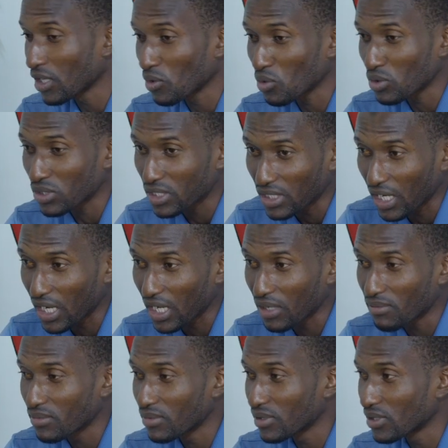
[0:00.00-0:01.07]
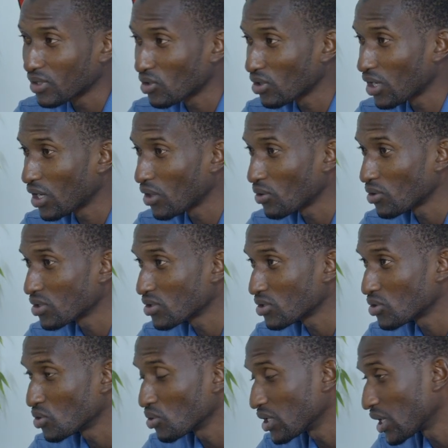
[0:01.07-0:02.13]
was the time I was
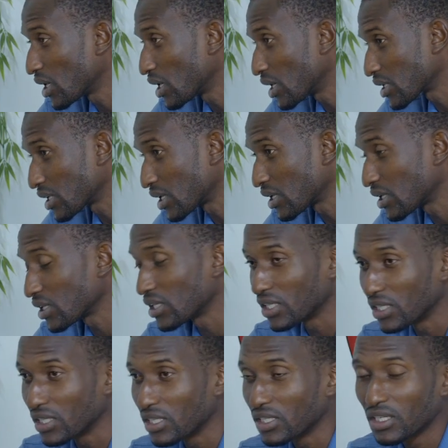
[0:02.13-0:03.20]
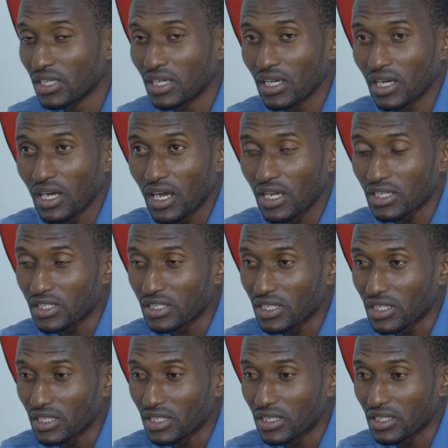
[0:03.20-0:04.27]
duly elected in as
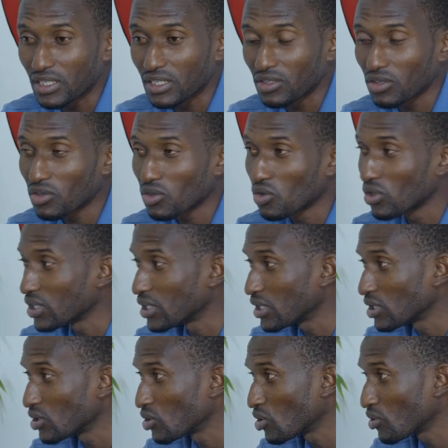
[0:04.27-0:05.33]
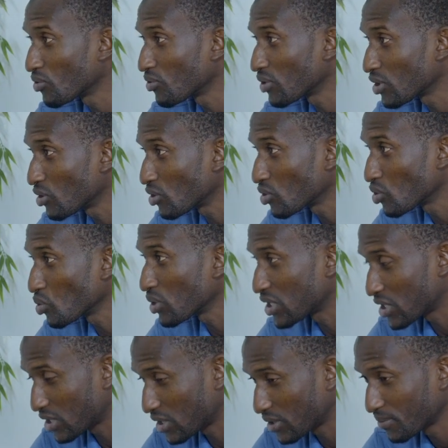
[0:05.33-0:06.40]
the coordinator of Region 2
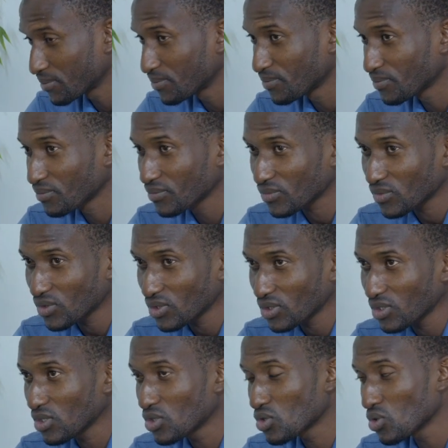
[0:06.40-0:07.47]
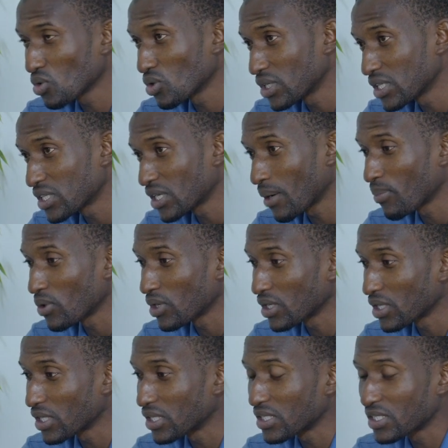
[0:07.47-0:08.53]
East. So this happened
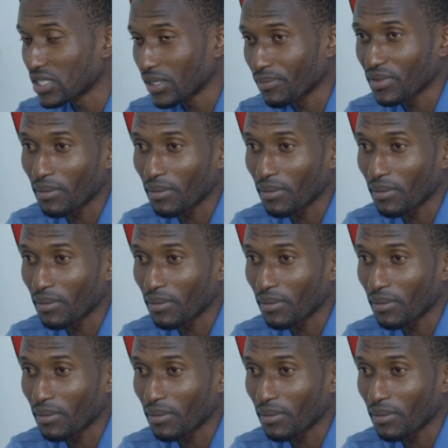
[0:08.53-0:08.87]
in September.